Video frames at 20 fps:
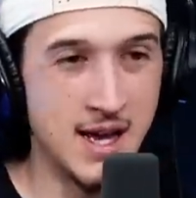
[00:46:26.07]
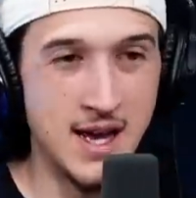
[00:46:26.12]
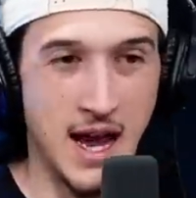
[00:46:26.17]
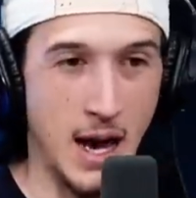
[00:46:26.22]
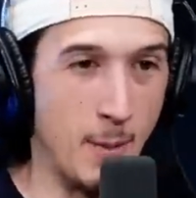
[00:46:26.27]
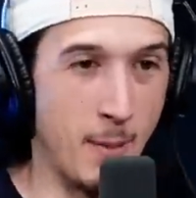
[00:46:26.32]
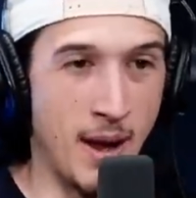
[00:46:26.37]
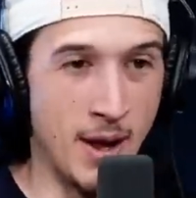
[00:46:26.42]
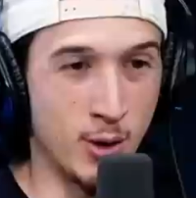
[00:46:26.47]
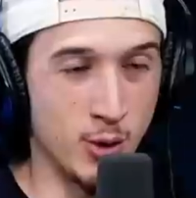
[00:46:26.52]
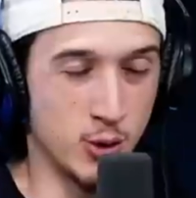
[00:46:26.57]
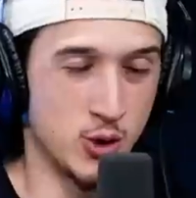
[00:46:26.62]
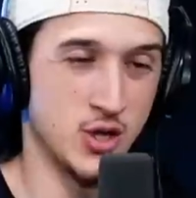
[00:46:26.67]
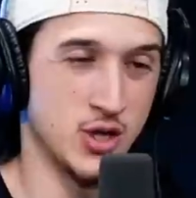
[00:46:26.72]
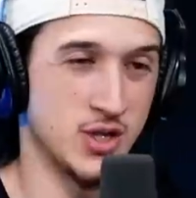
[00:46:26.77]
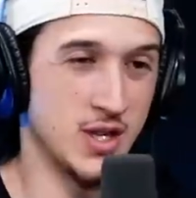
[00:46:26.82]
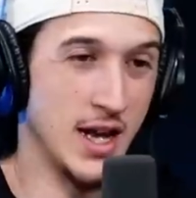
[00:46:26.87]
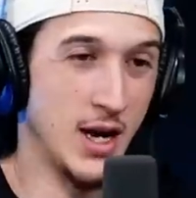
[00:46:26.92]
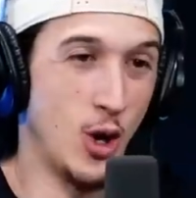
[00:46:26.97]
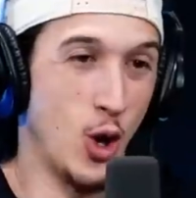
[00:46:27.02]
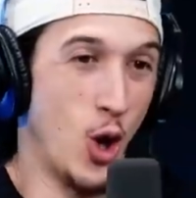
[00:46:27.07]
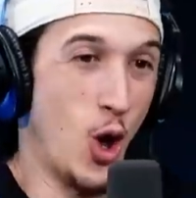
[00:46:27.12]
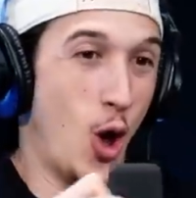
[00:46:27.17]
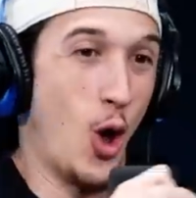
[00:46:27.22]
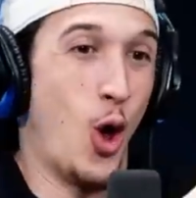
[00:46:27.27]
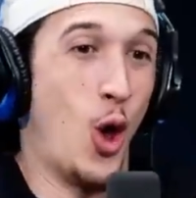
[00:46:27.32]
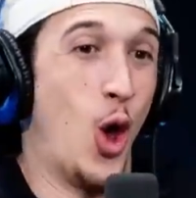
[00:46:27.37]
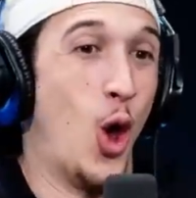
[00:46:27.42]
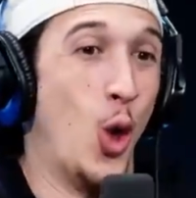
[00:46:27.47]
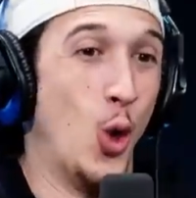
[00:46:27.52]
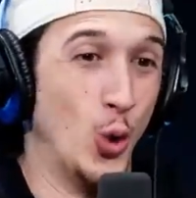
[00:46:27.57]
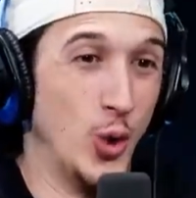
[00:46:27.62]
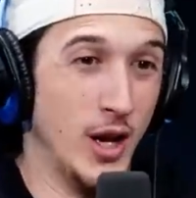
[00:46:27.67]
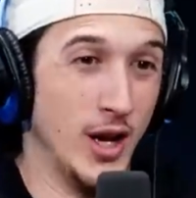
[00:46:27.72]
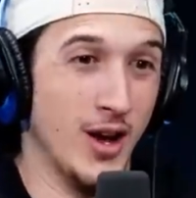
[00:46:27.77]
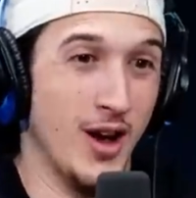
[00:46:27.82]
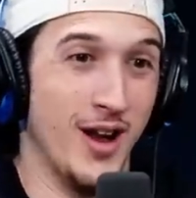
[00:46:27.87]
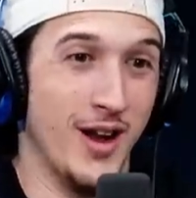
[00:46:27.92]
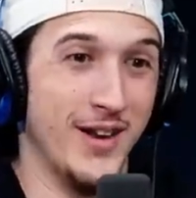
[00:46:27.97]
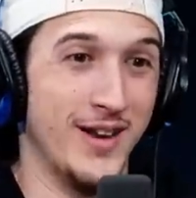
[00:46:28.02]
And Michael's just like
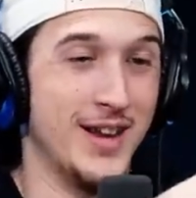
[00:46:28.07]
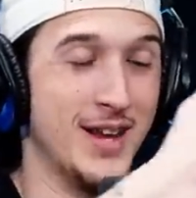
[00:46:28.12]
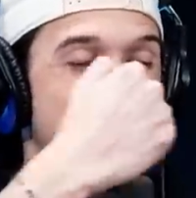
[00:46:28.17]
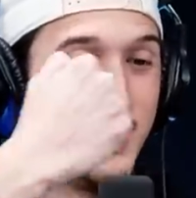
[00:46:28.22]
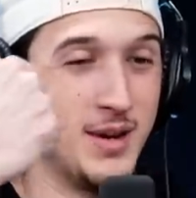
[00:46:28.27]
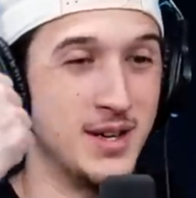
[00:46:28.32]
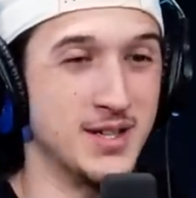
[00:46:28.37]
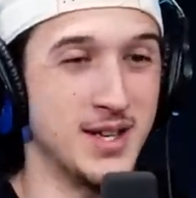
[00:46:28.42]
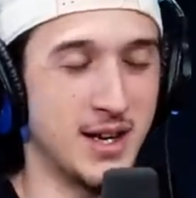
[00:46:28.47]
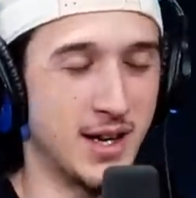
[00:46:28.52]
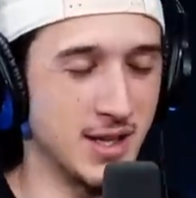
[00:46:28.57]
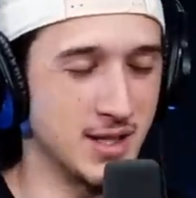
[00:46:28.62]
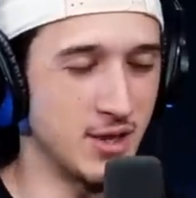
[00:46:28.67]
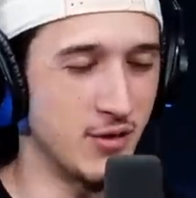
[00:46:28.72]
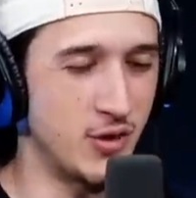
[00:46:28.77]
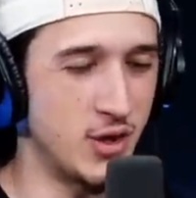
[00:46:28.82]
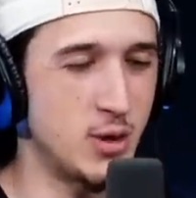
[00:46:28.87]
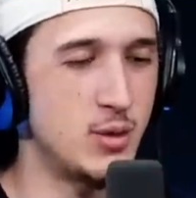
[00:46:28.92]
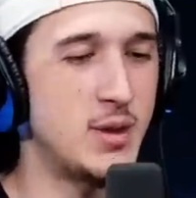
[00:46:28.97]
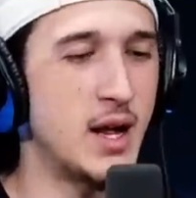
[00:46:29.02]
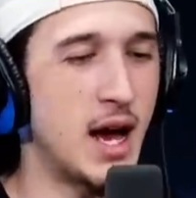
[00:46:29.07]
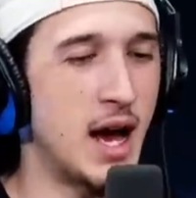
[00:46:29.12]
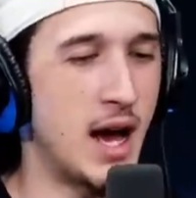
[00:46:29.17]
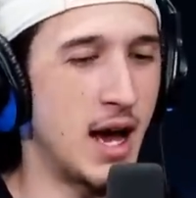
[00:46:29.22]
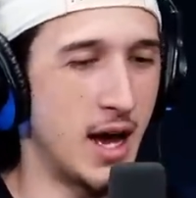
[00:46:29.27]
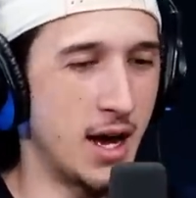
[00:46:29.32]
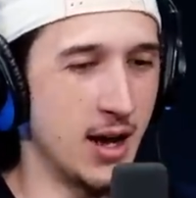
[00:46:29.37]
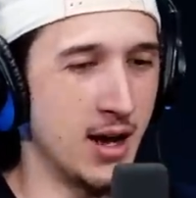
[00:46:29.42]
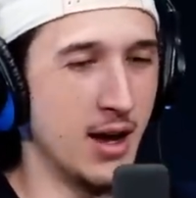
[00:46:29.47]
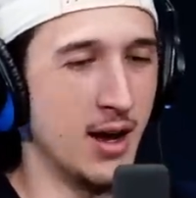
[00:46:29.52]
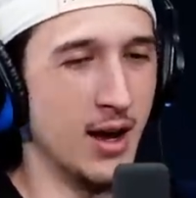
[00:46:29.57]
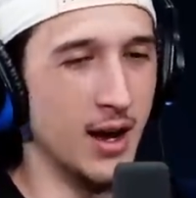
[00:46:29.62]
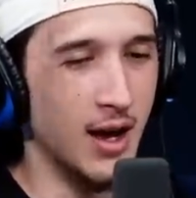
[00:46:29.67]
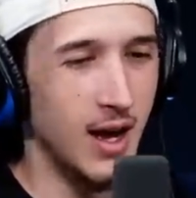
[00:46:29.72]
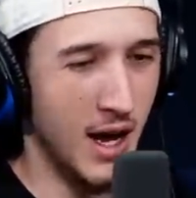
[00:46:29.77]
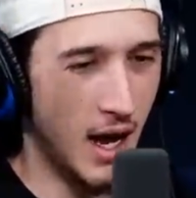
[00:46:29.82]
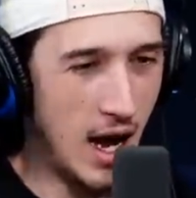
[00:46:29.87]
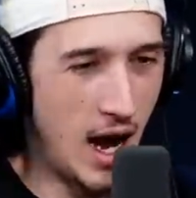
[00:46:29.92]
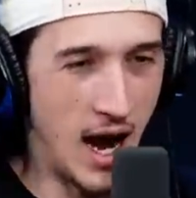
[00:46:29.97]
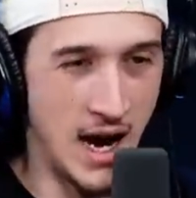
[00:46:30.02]
holding onto him. He's like, because if you die,
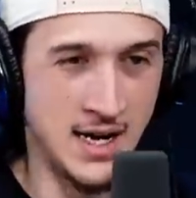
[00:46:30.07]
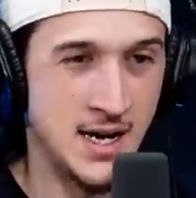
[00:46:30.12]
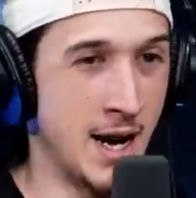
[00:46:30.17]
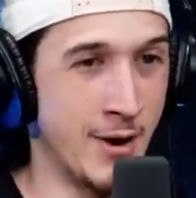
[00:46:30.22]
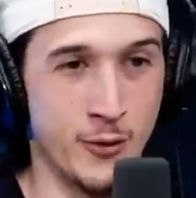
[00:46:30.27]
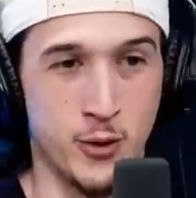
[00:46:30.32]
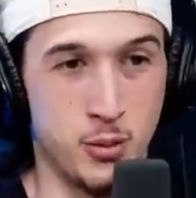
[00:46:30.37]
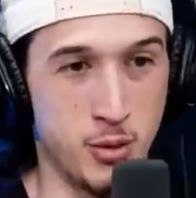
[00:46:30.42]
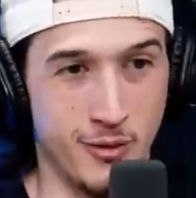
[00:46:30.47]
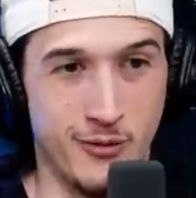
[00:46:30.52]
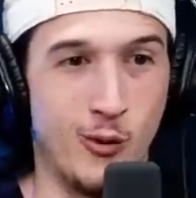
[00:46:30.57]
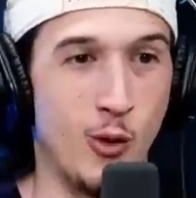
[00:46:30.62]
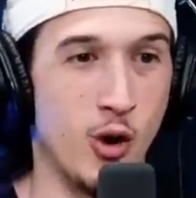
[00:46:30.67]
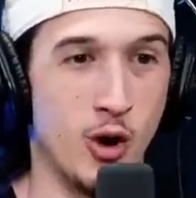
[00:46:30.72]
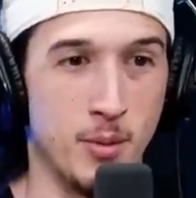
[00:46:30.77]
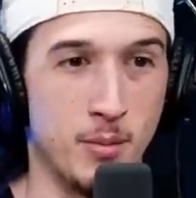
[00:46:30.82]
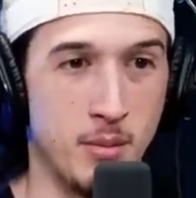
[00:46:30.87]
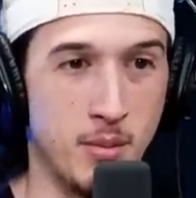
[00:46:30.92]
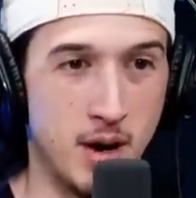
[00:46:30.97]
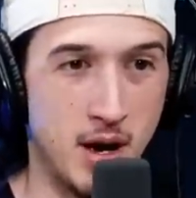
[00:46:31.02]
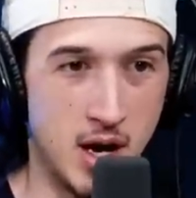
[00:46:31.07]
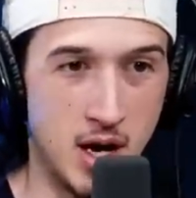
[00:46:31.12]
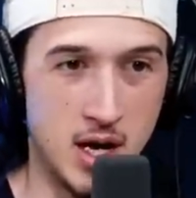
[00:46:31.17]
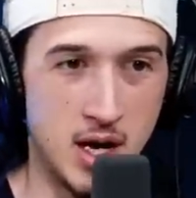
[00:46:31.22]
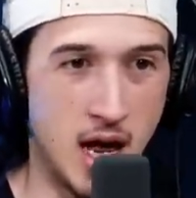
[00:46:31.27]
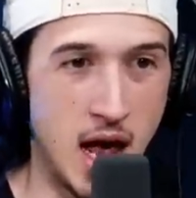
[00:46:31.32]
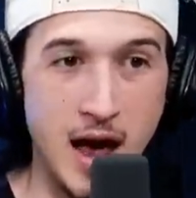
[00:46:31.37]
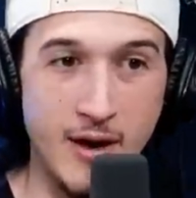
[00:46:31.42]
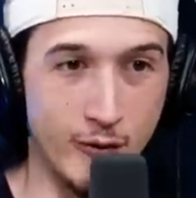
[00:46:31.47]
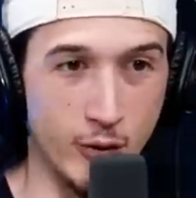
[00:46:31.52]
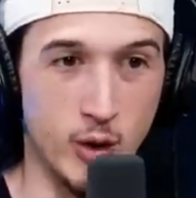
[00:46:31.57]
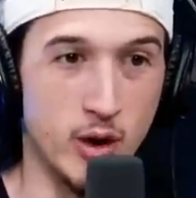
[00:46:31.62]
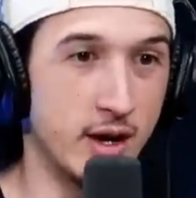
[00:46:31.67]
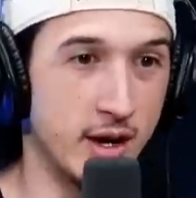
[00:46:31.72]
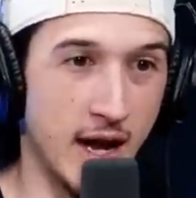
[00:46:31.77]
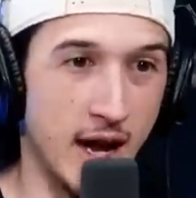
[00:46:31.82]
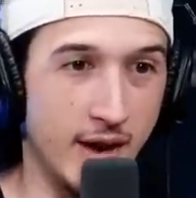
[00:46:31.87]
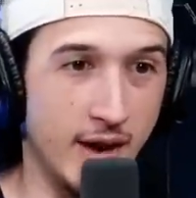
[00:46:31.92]
I never perform ever again.